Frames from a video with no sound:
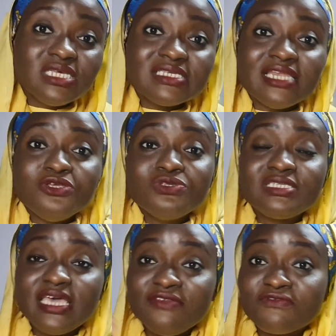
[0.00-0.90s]
it and you
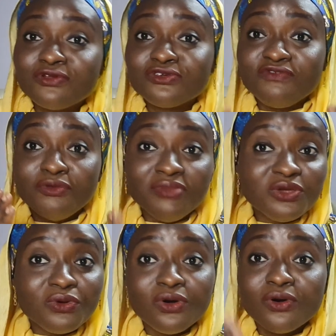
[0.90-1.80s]
stay in front of your
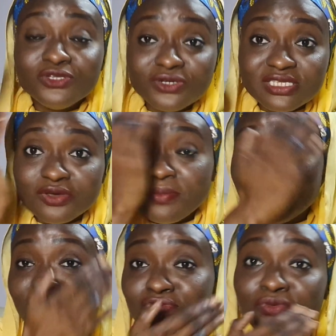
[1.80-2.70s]
mirror or just in your
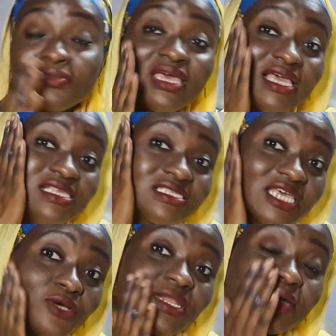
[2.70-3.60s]
bathroom in
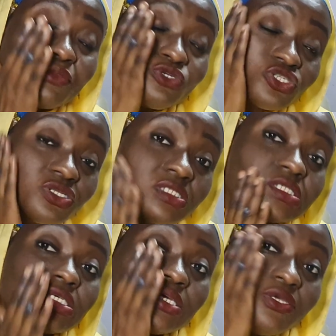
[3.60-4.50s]
circular motions,